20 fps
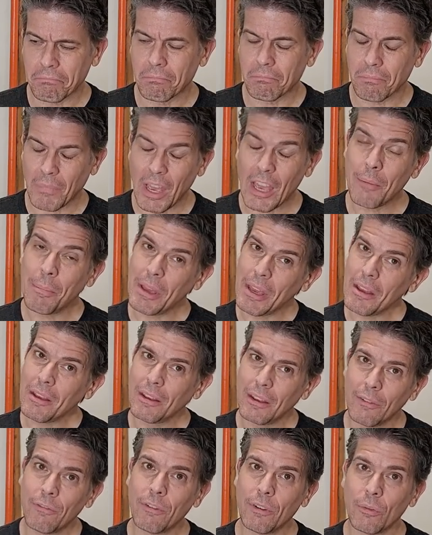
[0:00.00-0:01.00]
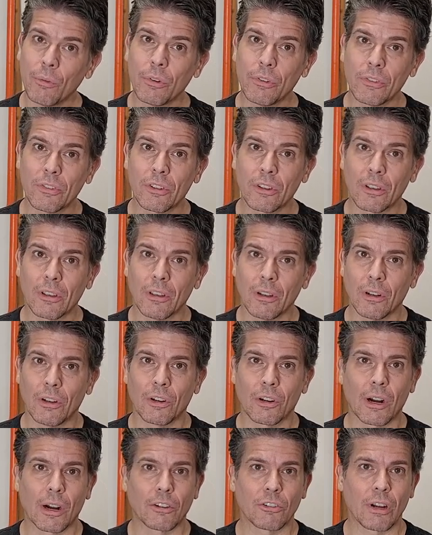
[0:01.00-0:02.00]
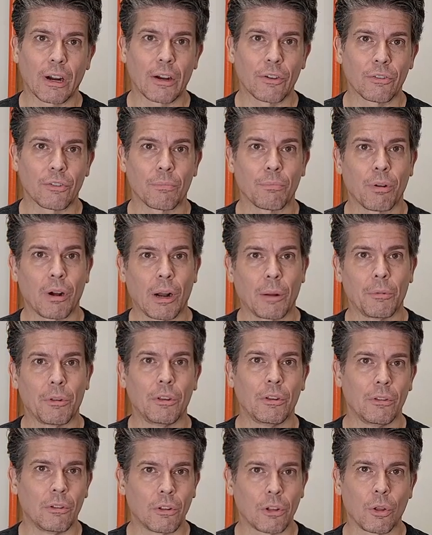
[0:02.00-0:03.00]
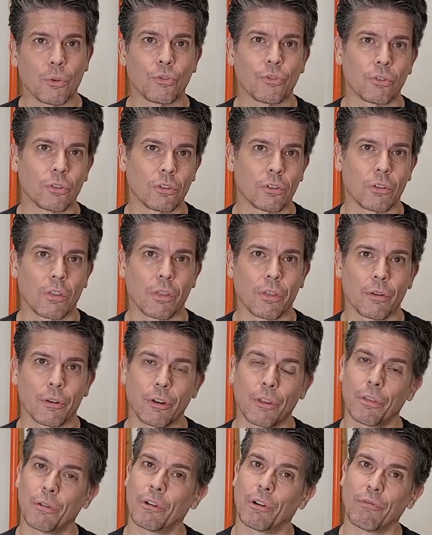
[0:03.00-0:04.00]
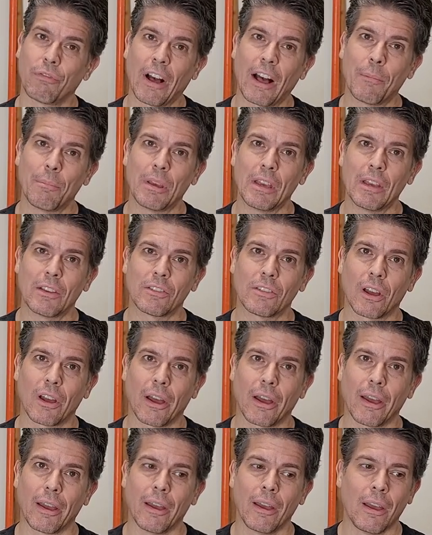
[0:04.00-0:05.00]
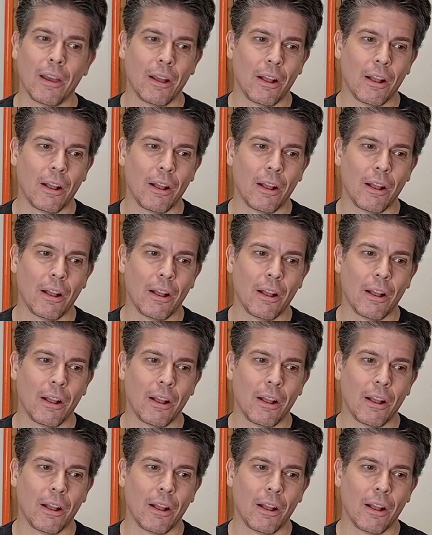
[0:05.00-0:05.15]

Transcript: Maybe. If it was, uh, you know, your car tires are probably closer to 30, 35 psi.